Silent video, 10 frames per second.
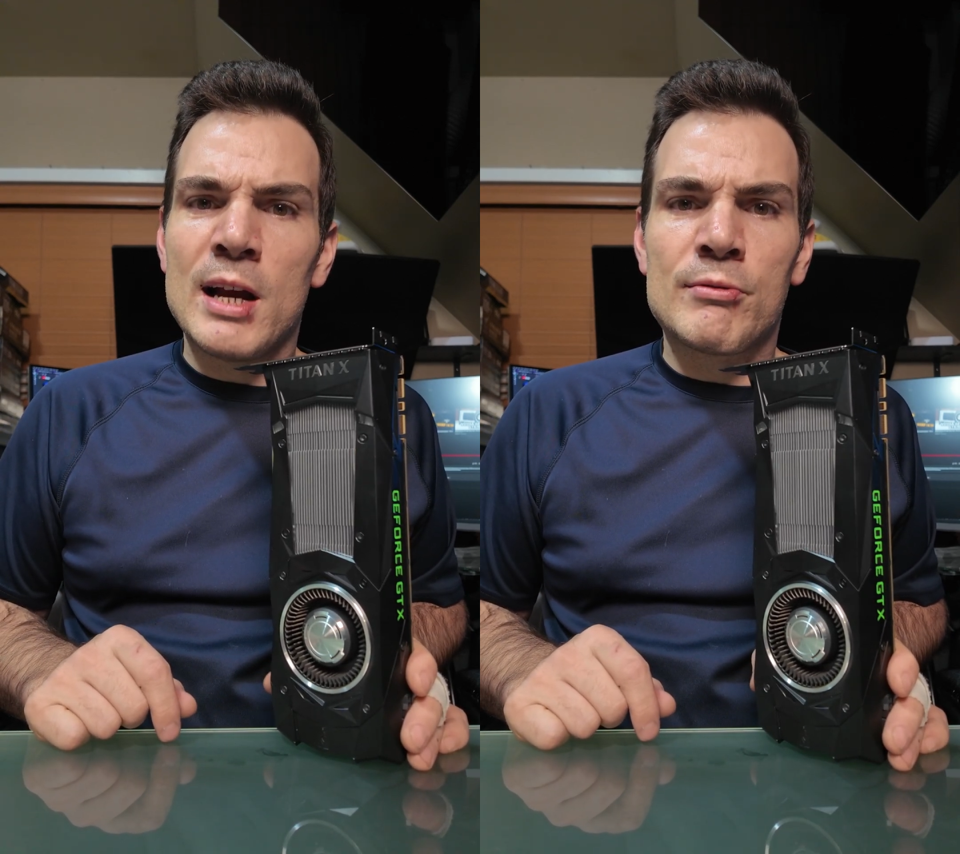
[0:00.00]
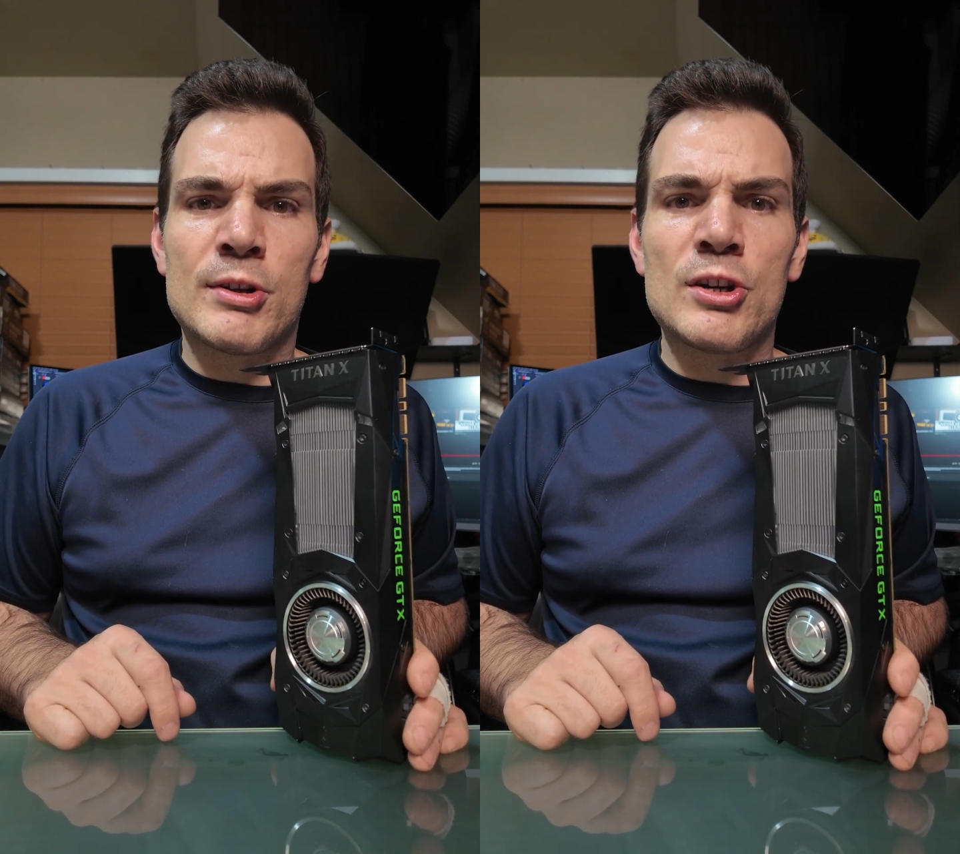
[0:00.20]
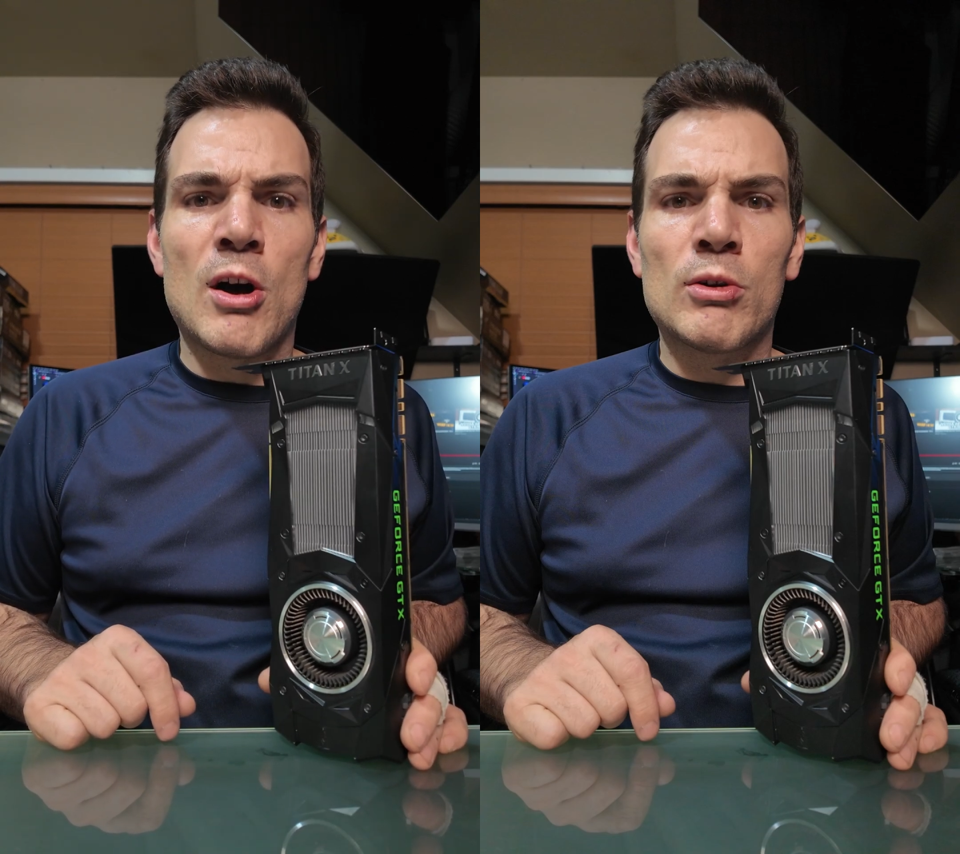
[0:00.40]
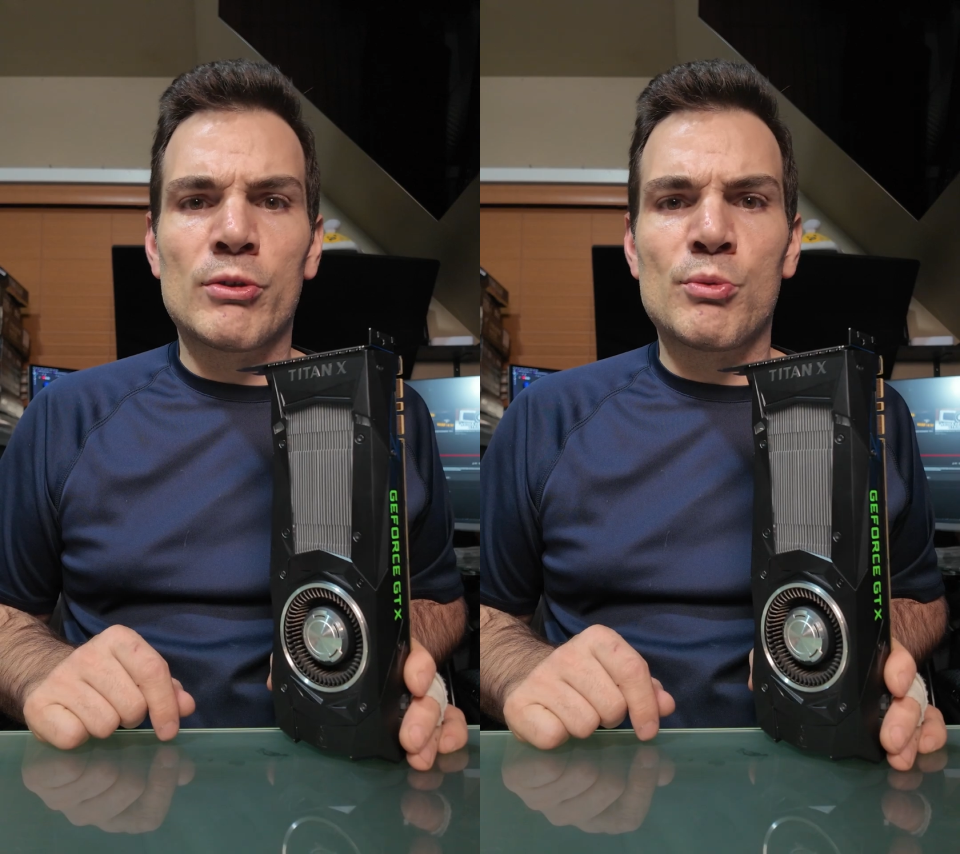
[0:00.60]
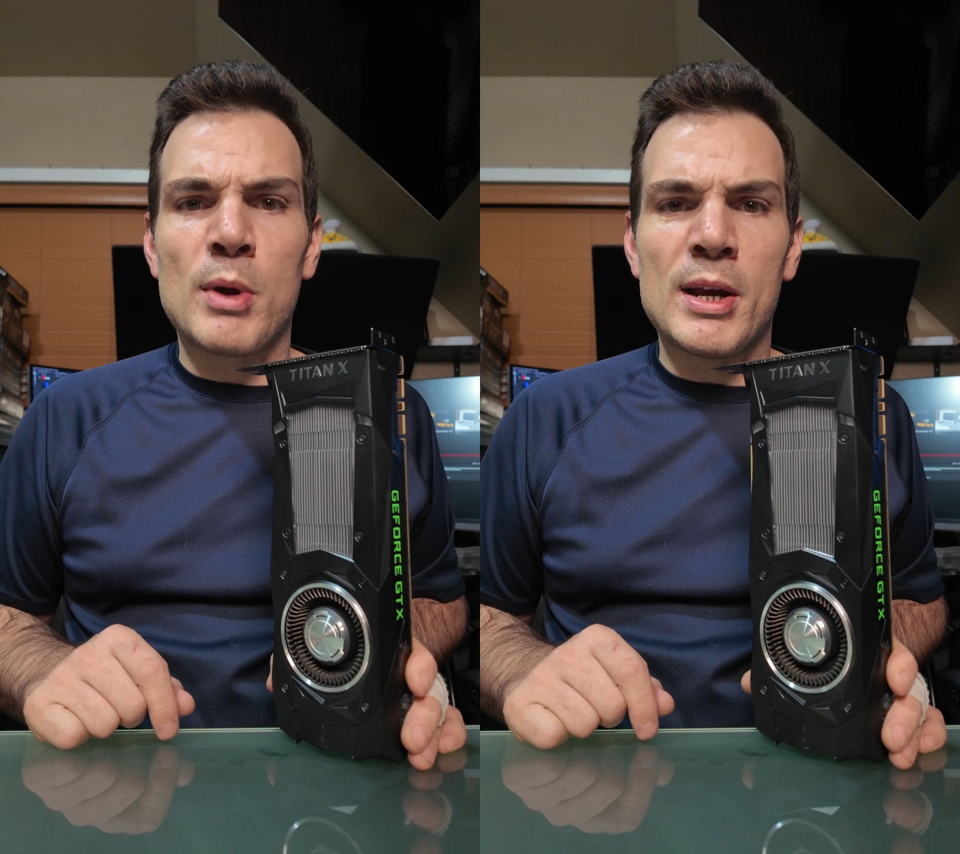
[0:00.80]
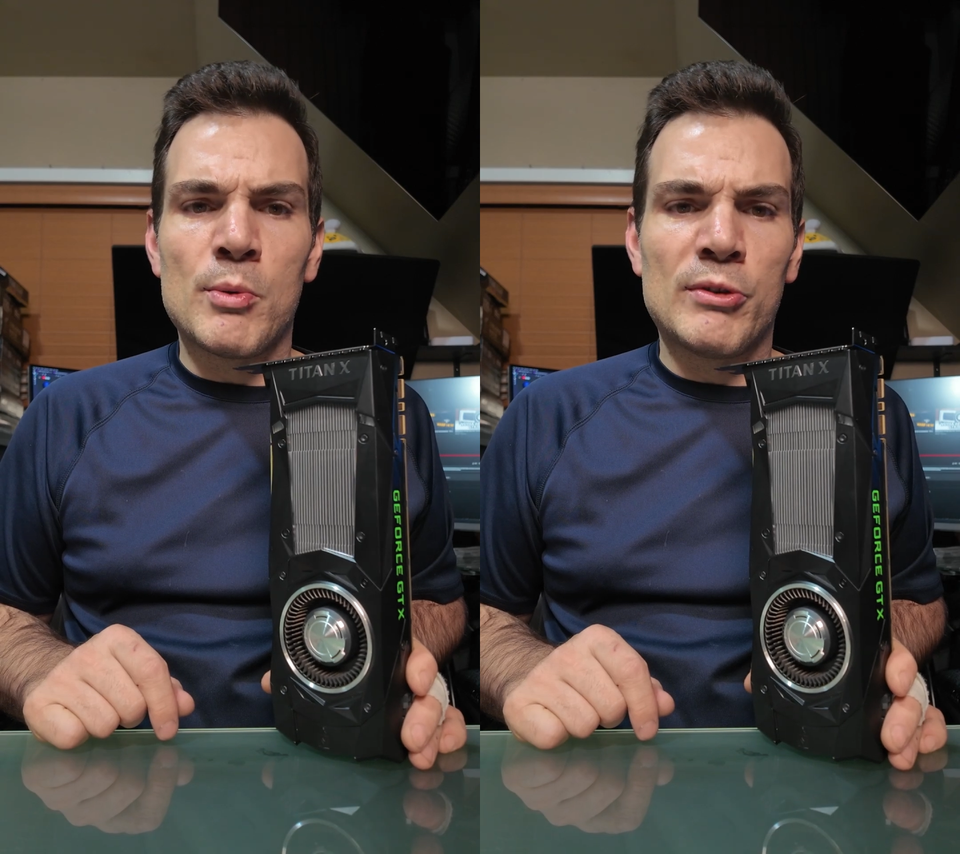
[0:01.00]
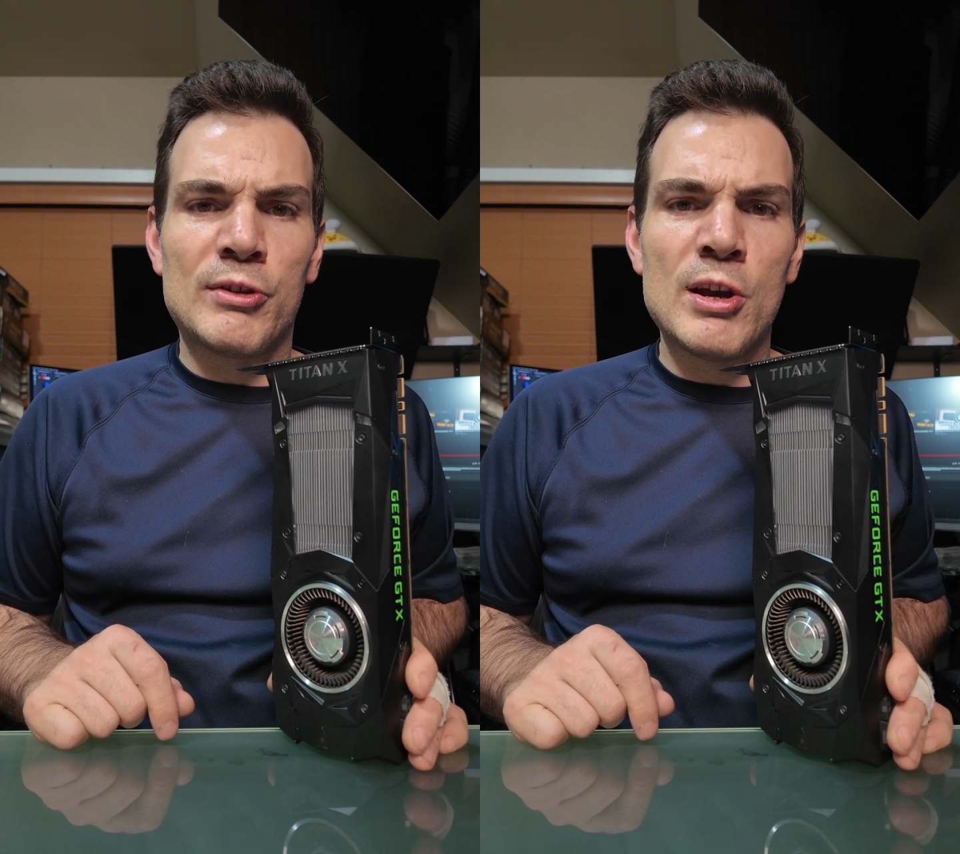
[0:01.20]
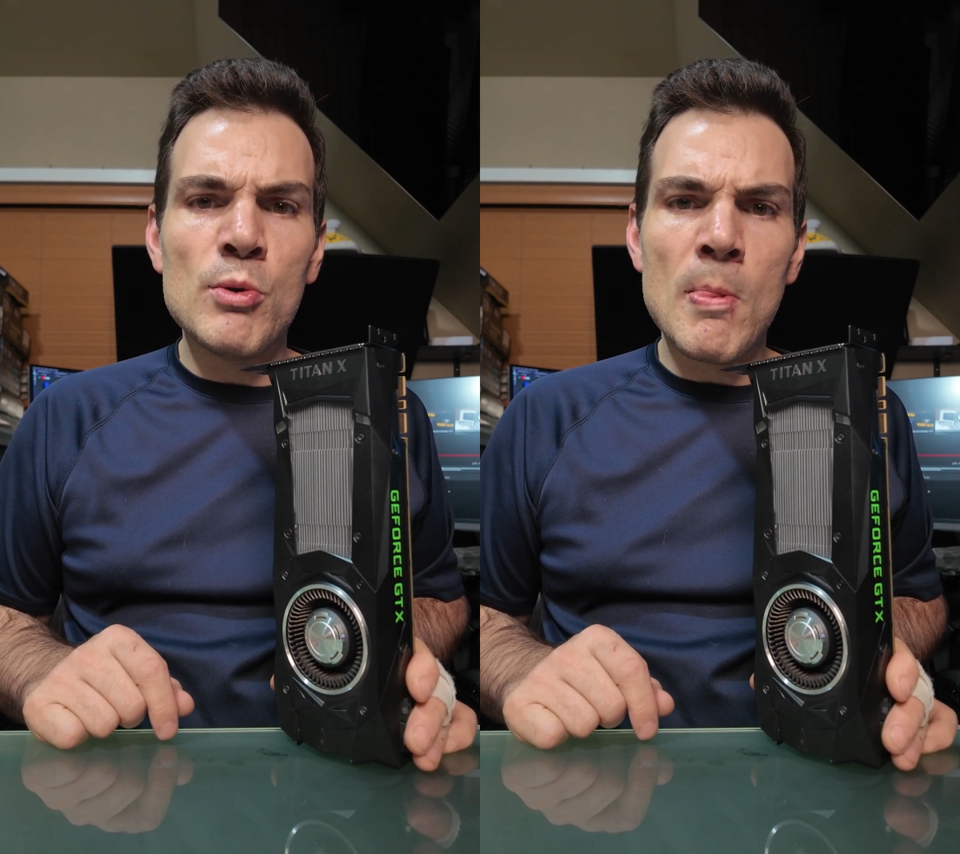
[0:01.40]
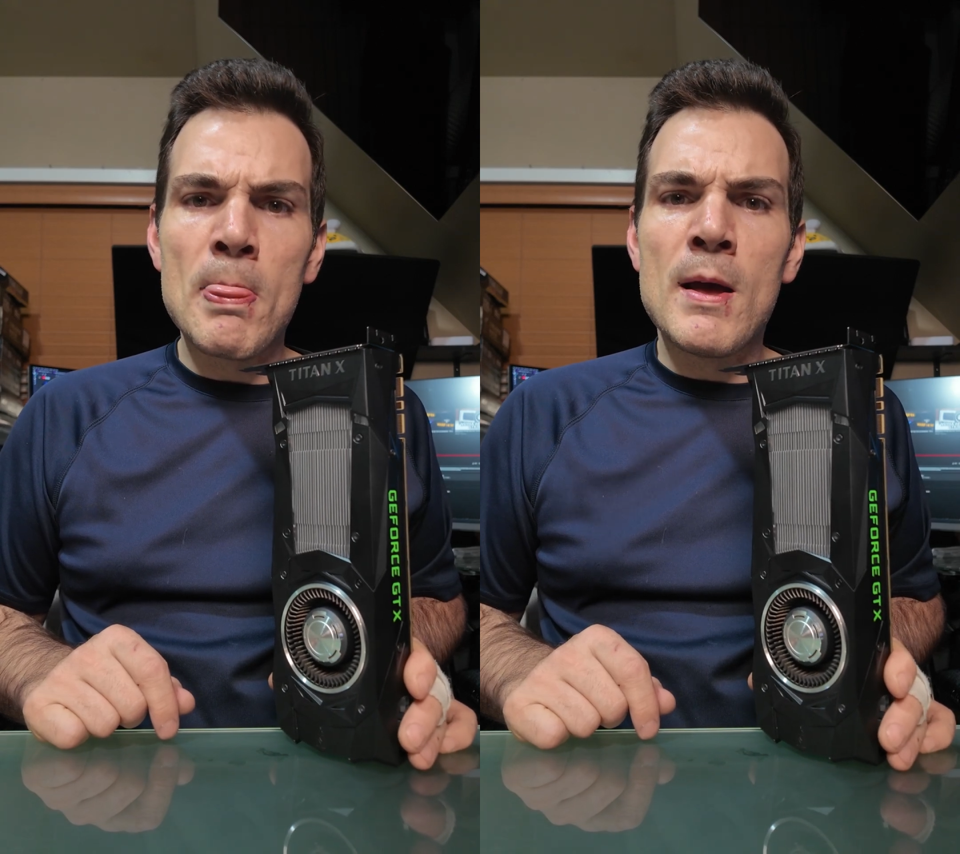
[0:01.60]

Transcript: $1,500 when it was new.